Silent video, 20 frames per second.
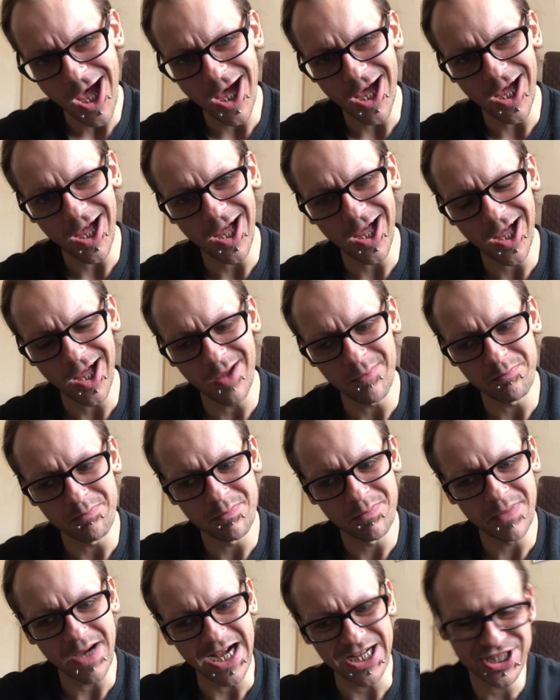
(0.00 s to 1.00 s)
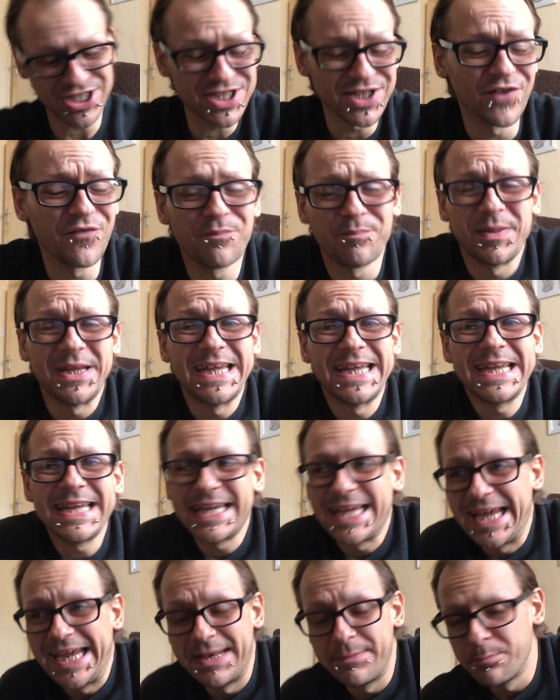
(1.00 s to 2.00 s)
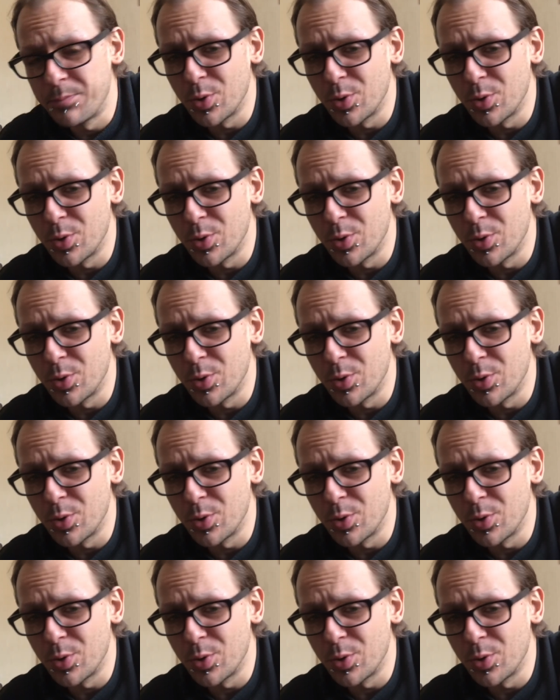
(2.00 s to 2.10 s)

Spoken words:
I just love being in